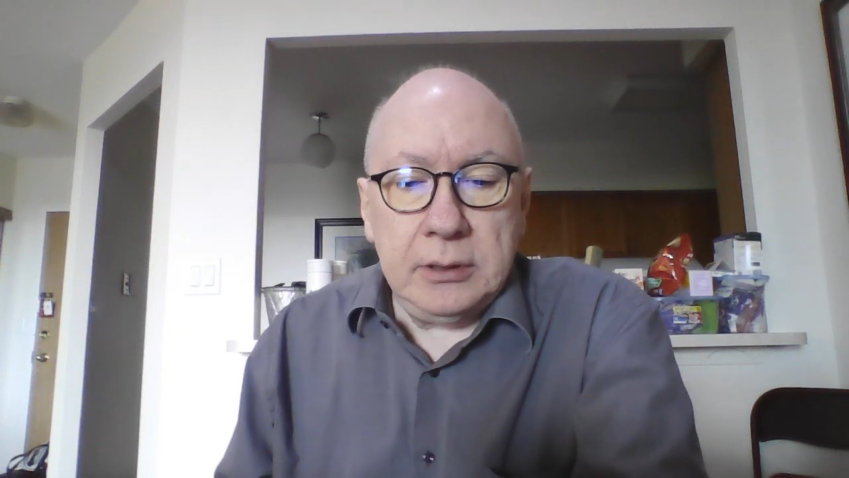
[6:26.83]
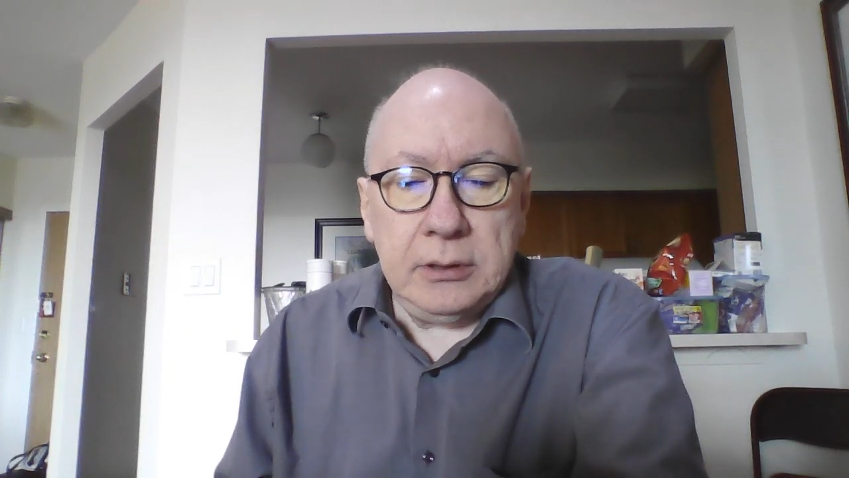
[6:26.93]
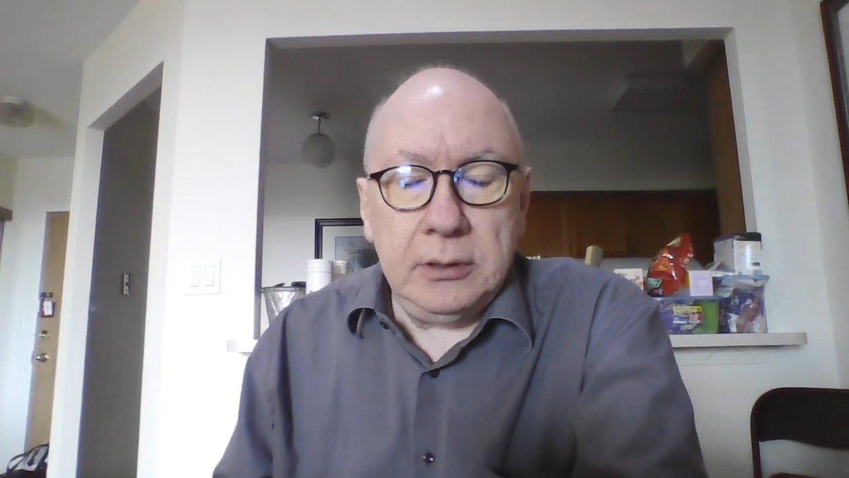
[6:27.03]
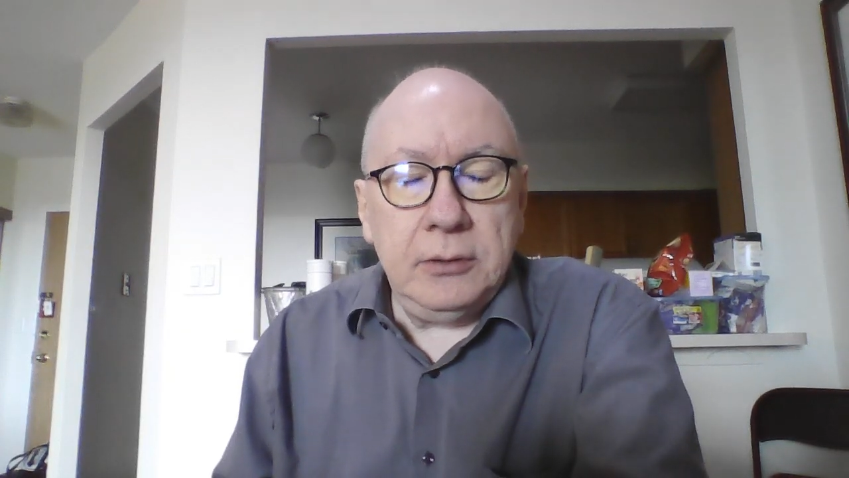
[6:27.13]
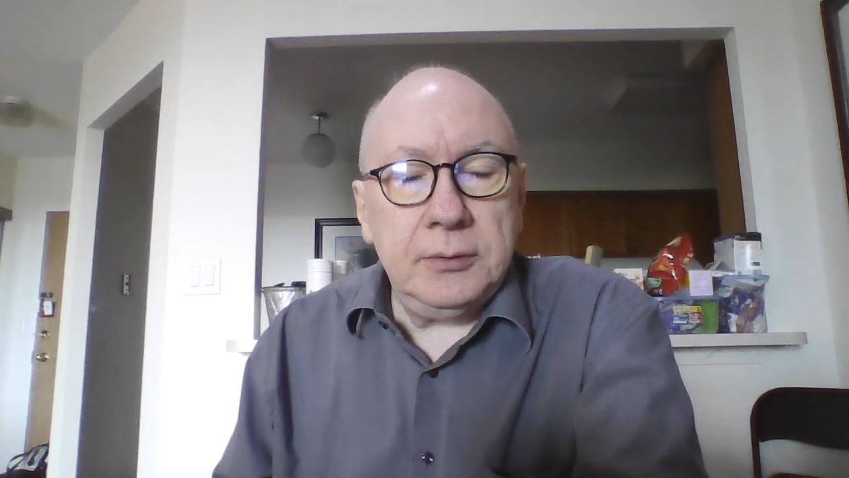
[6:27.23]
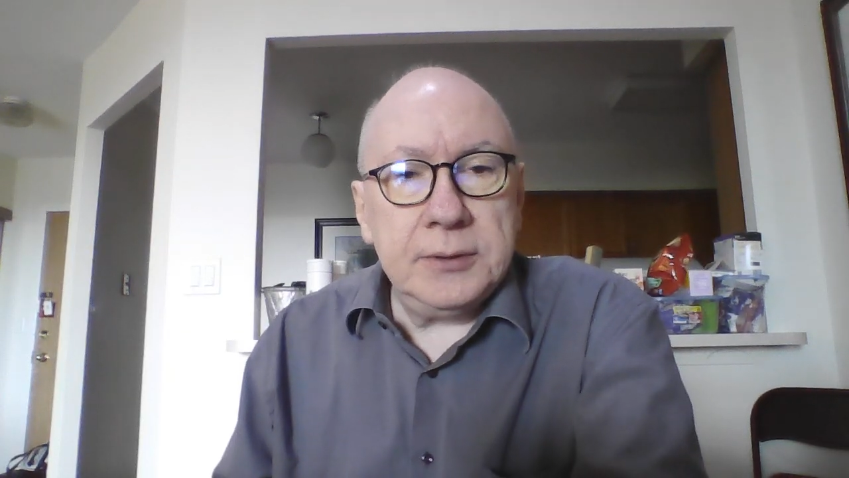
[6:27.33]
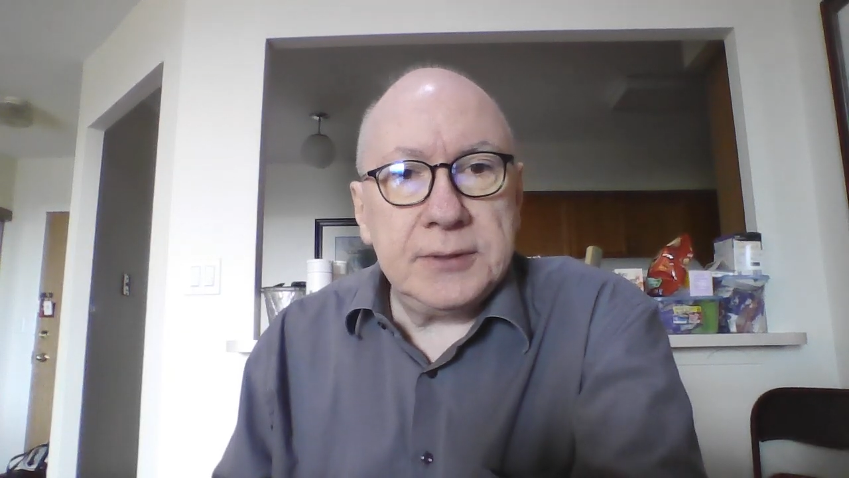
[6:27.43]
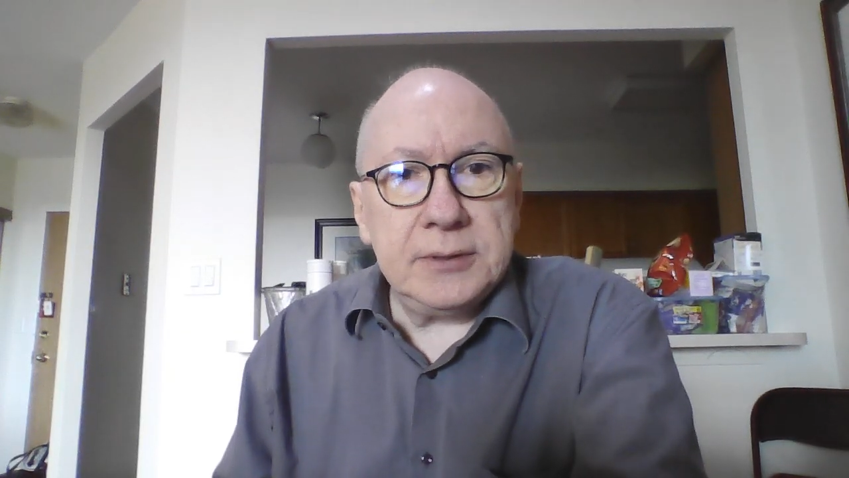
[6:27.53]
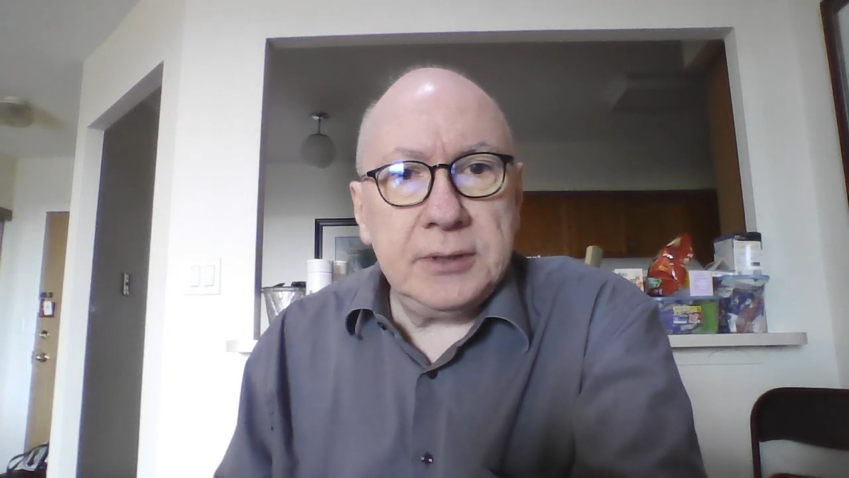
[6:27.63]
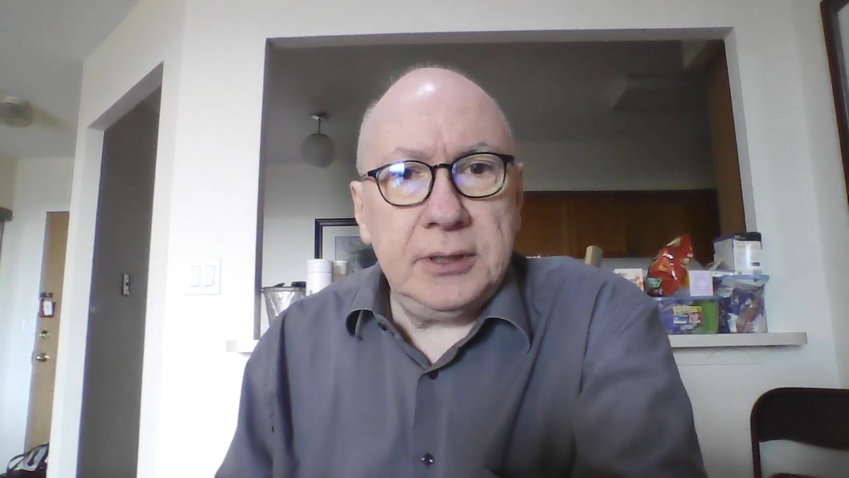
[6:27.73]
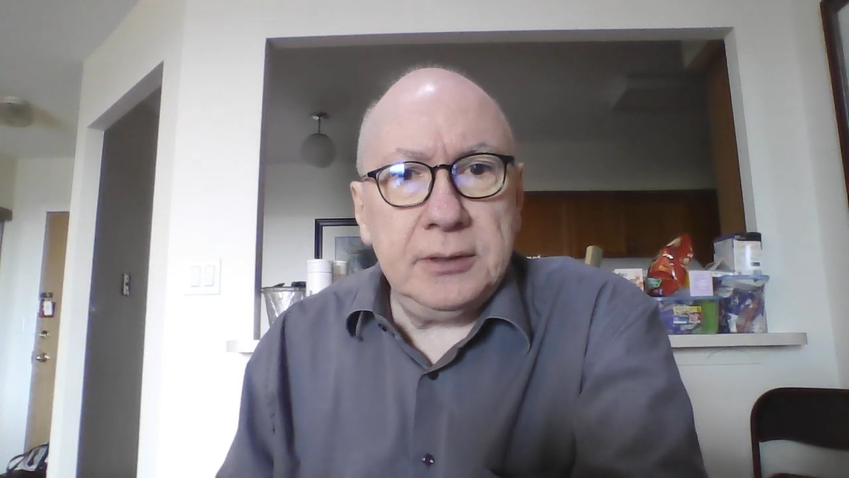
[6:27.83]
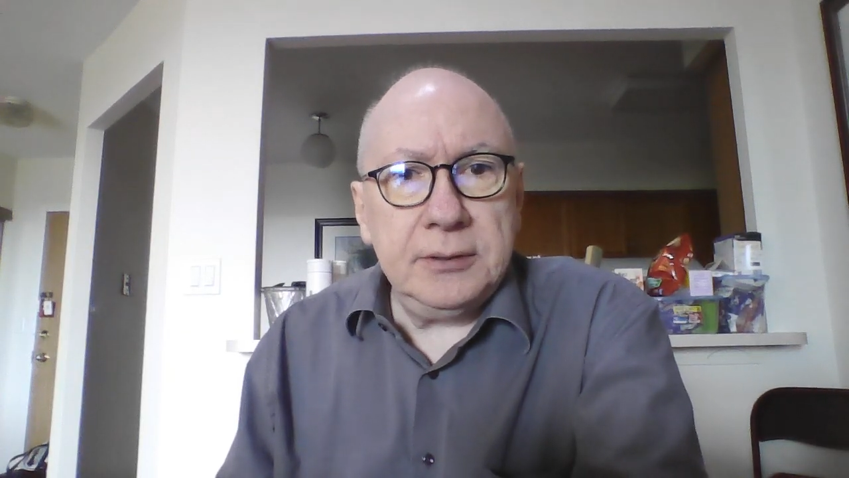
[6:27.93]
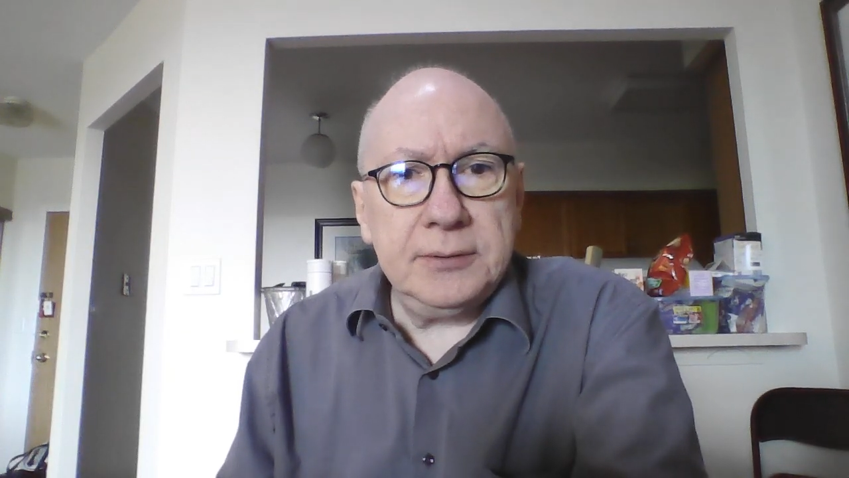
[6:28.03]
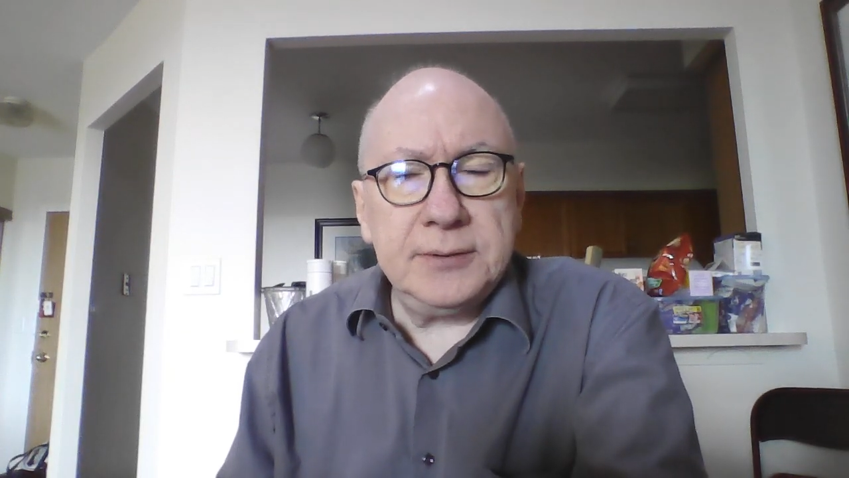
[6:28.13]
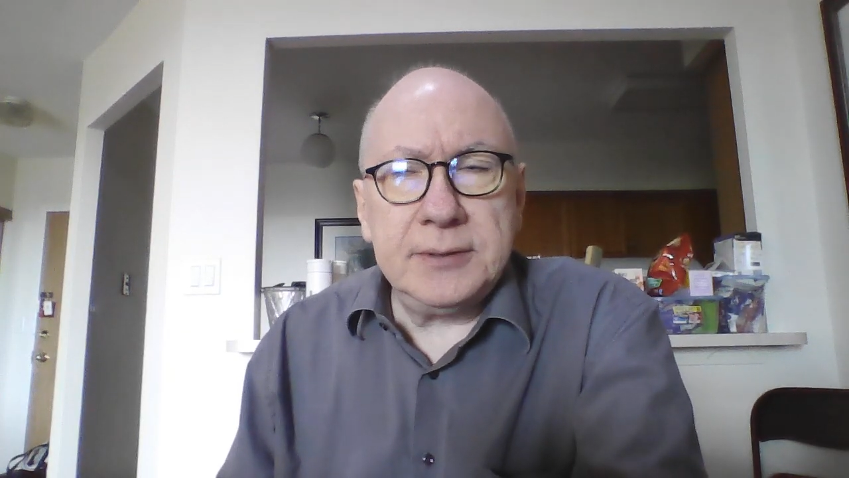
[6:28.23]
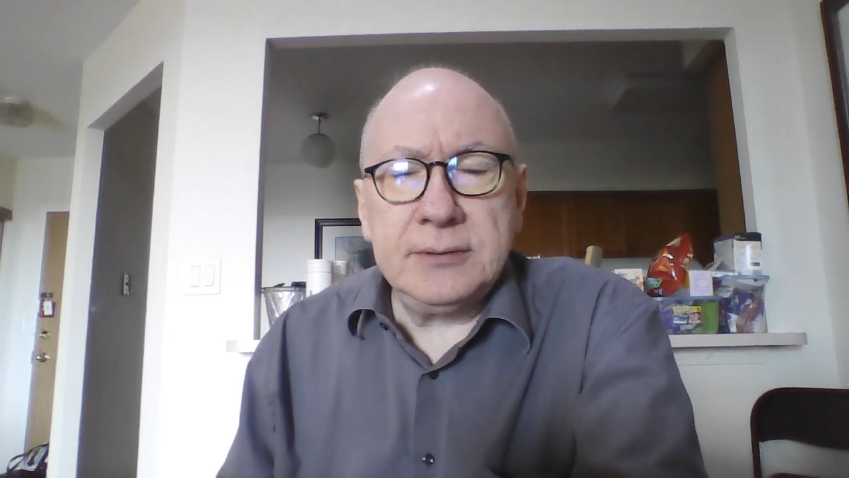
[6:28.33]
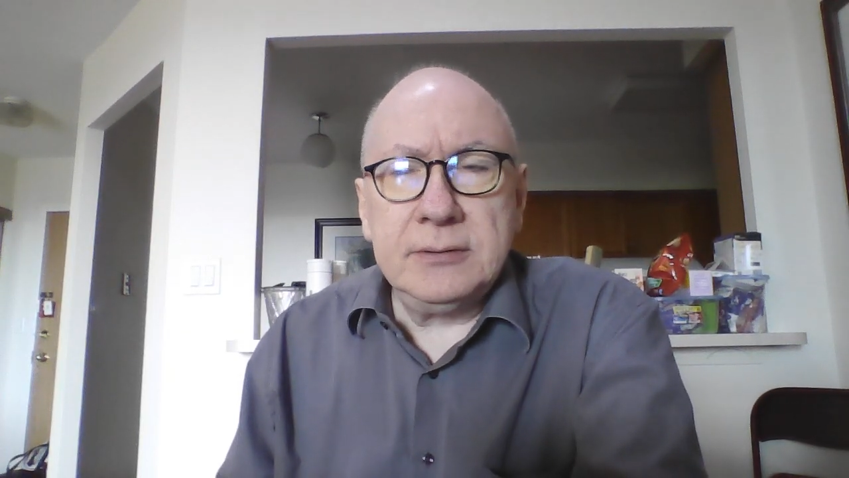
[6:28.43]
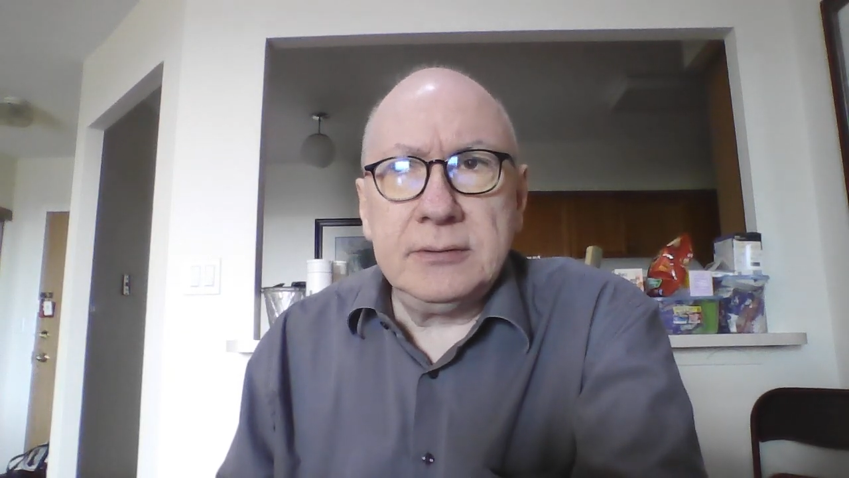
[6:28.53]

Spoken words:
Lois hears